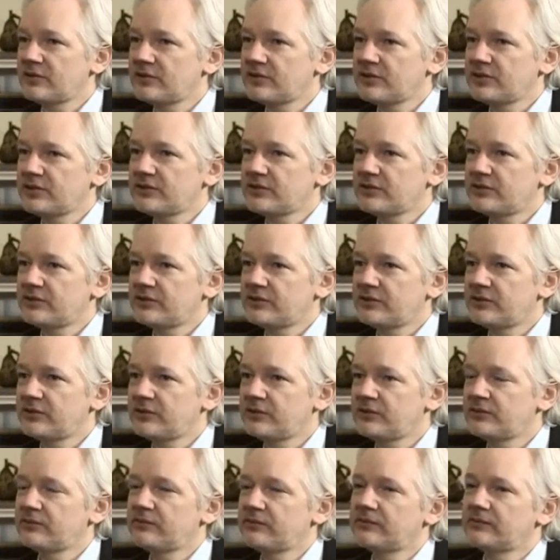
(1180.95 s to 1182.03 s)
is not just
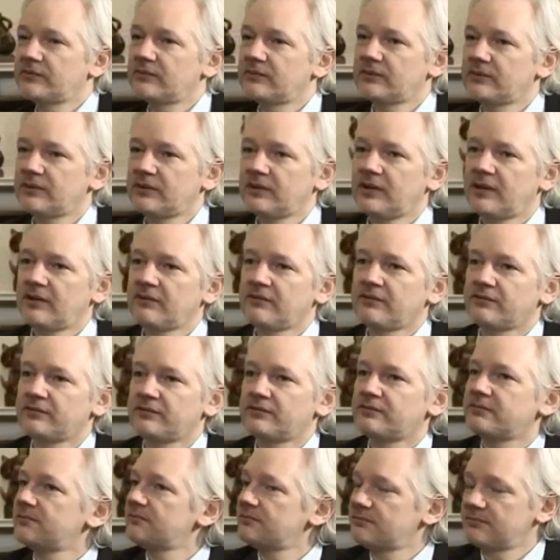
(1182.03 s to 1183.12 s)
to
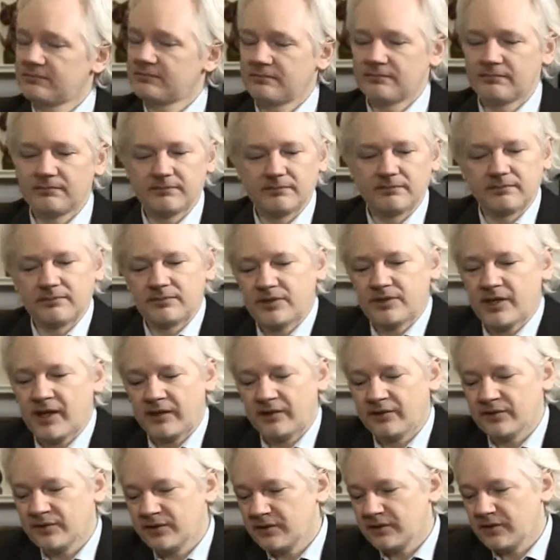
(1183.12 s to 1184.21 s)
give
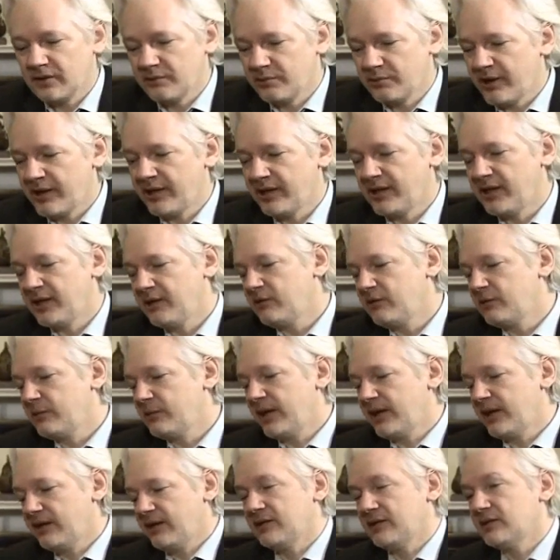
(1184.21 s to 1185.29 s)
Sanders a break here or
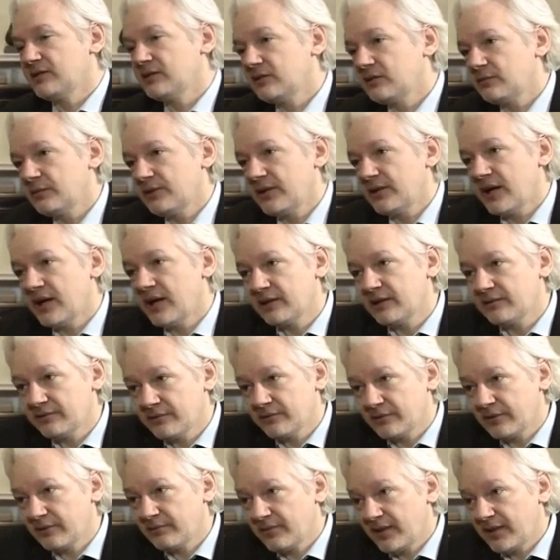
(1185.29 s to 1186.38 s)
make things a little bit harder
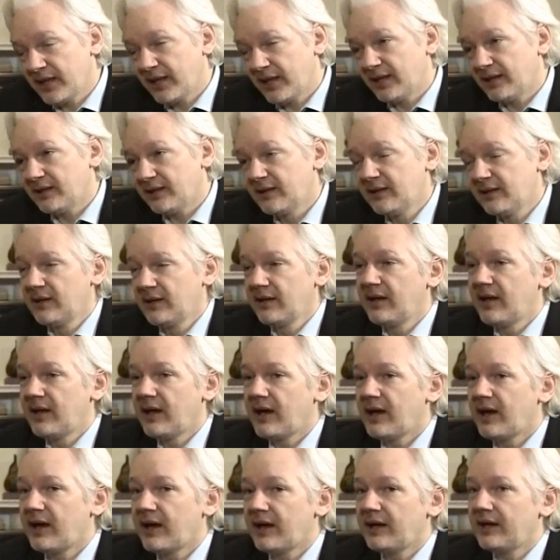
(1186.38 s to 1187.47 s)
for him there.
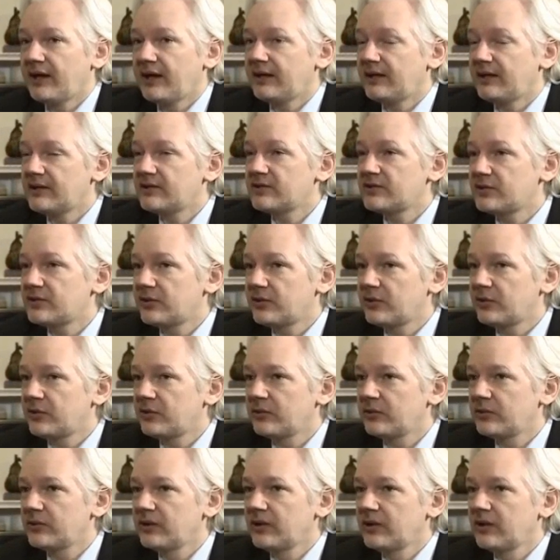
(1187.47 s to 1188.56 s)
It is
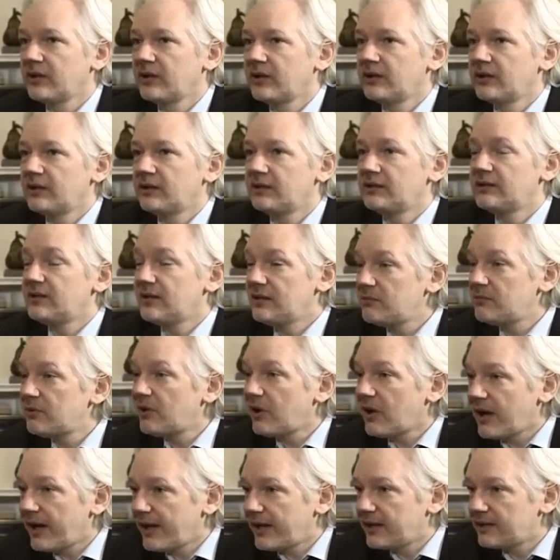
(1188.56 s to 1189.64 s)
to
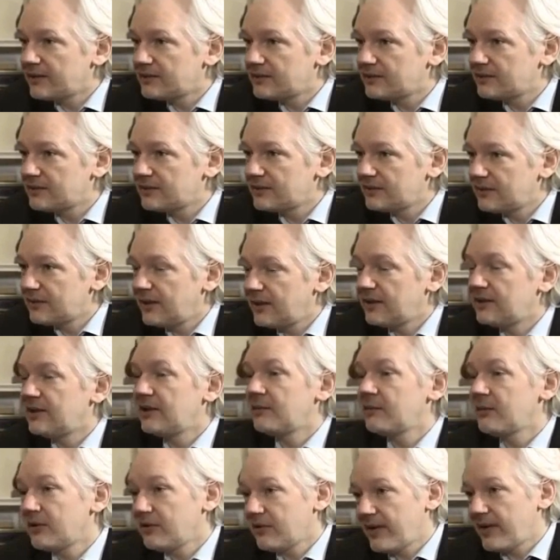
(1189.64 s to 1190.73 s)
demonize a